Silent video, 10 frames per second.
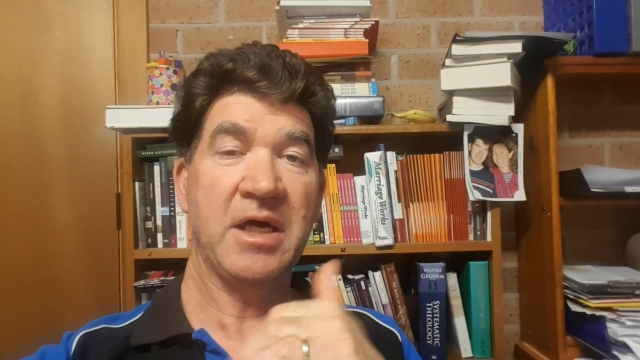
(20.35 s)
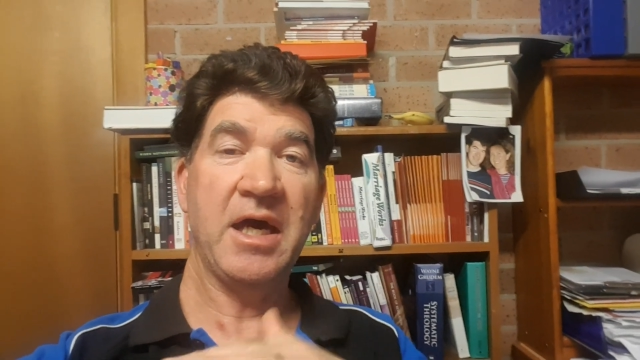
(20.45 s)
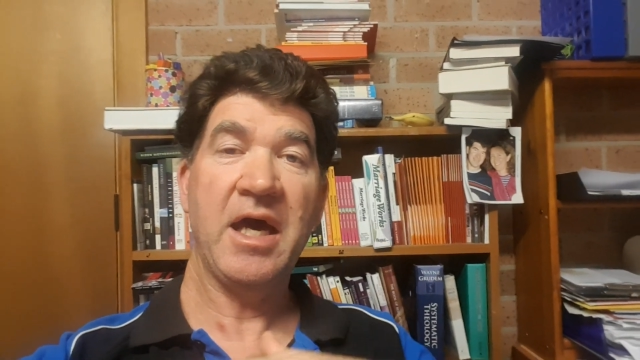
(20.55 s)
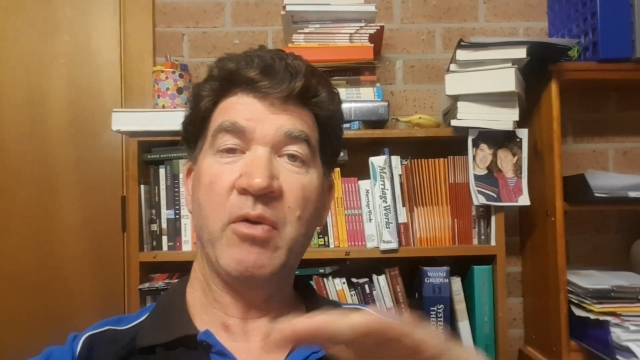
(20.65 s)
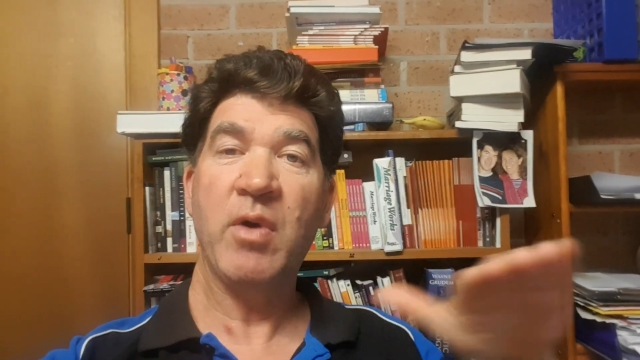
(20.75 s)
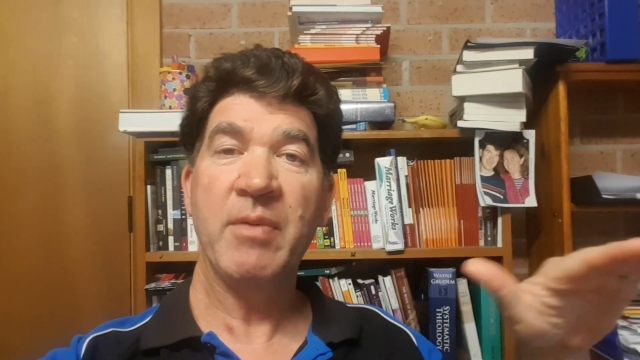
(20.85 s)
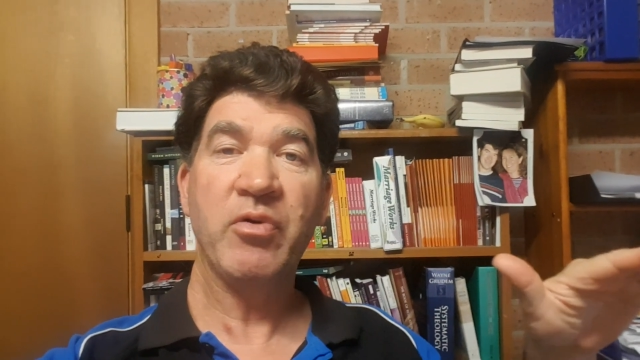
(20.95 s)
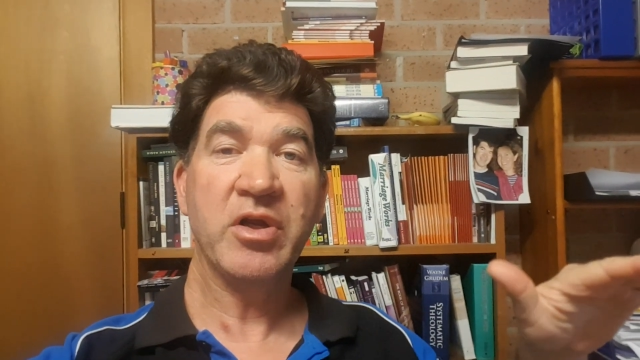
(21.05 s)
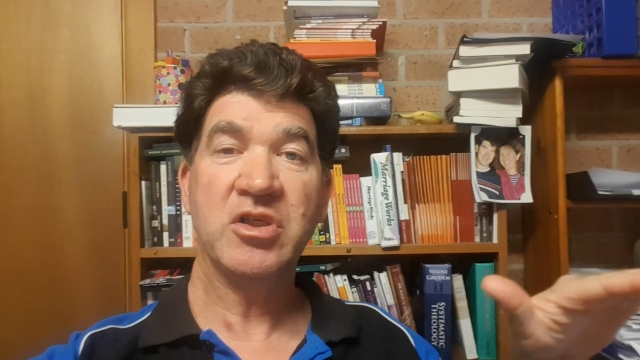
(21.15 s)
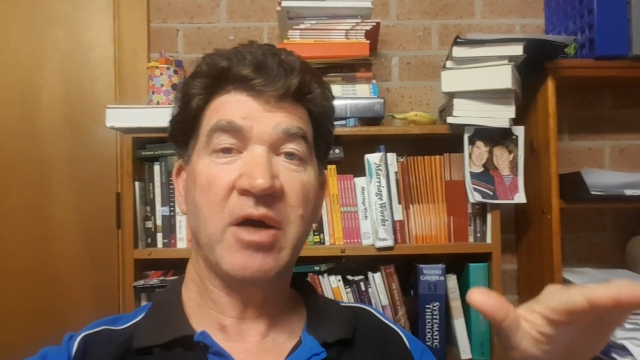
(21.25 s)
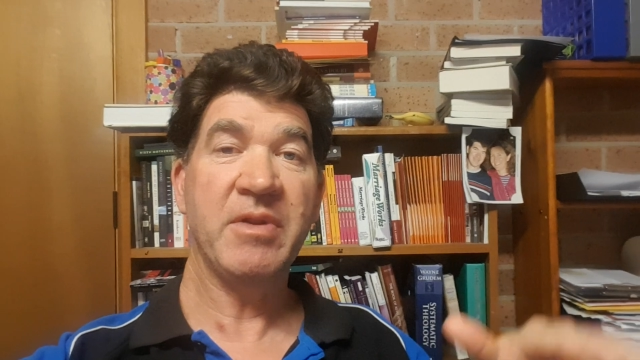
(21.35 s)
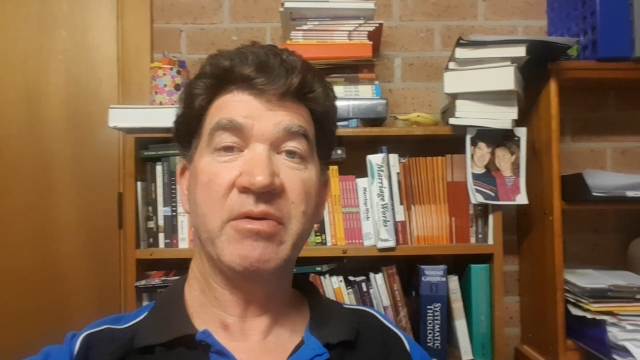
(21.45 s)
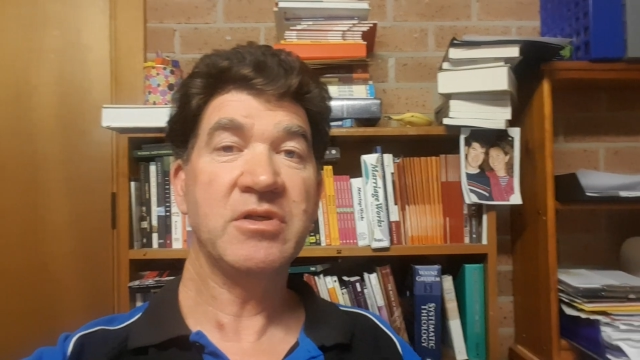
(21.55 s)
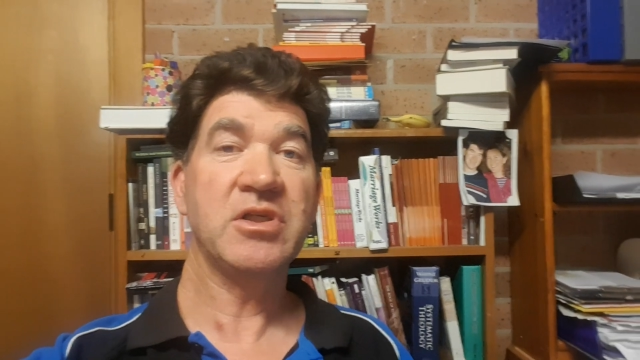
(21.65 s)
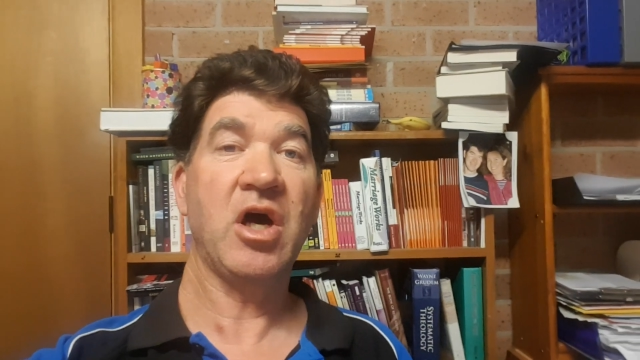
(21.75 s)
At one point in time, there
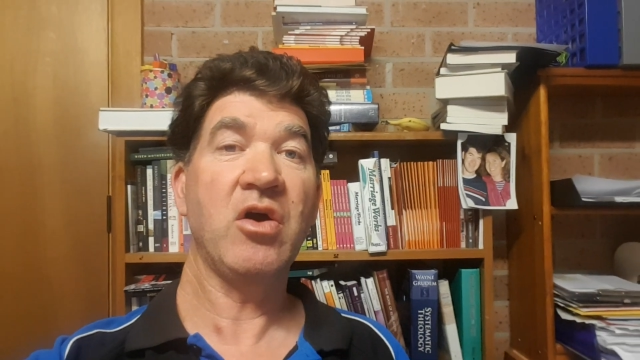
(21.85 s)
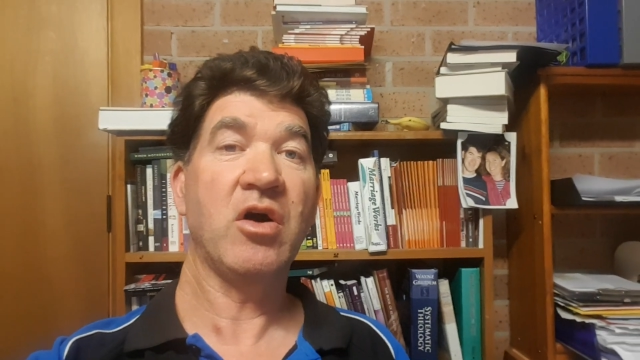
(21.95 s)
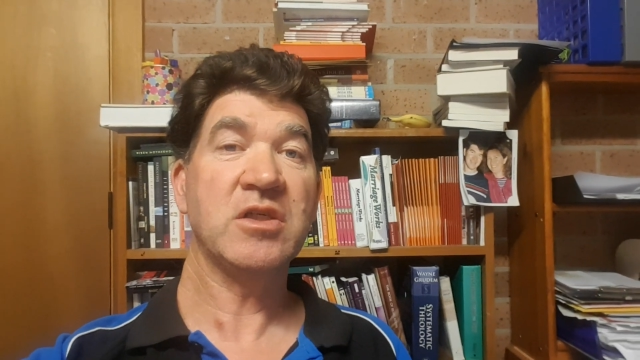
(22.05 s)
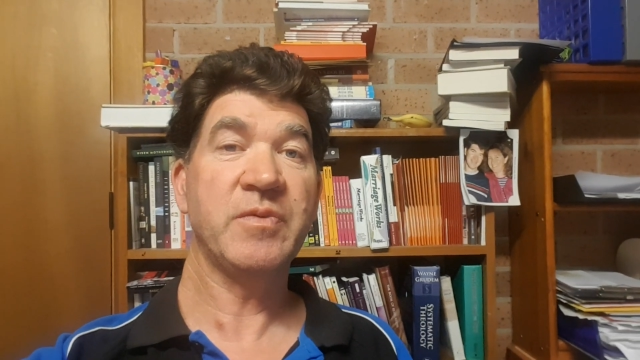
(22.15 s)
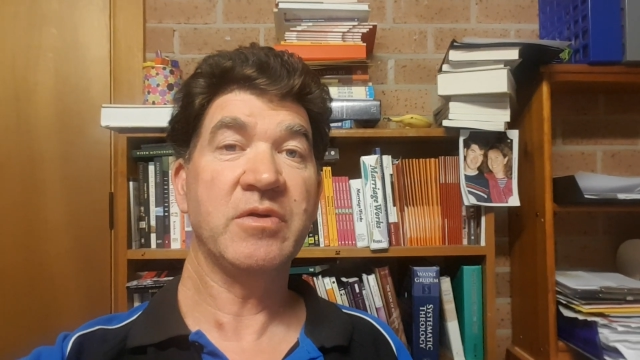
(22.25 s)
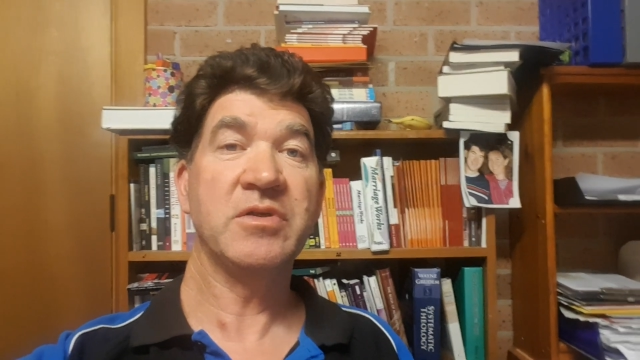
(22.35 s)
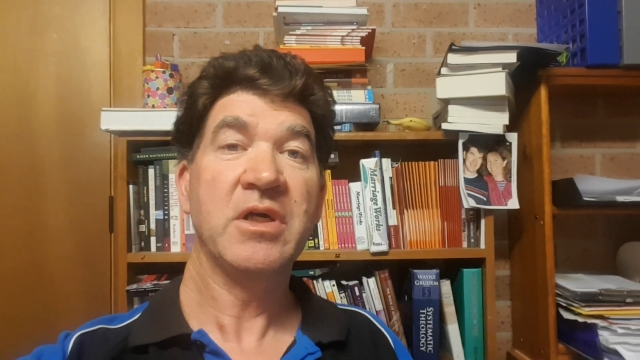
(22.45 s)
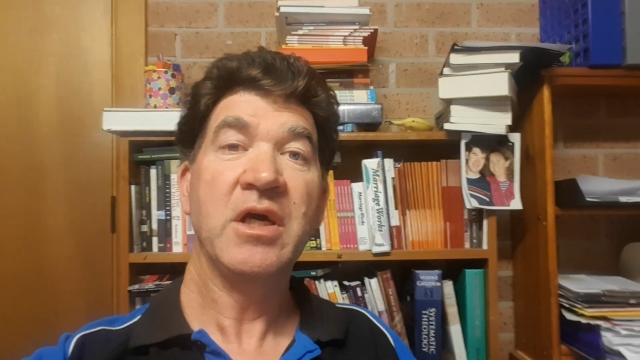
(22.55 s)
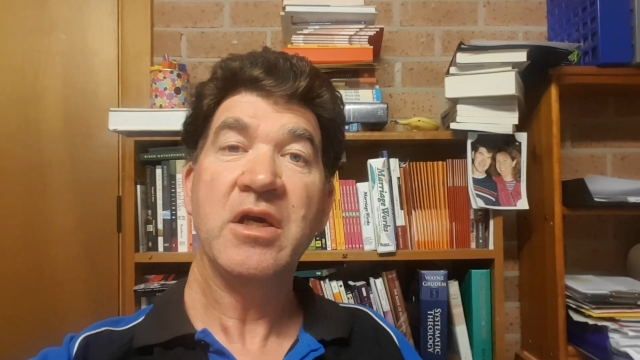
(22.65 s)
was no hospitals.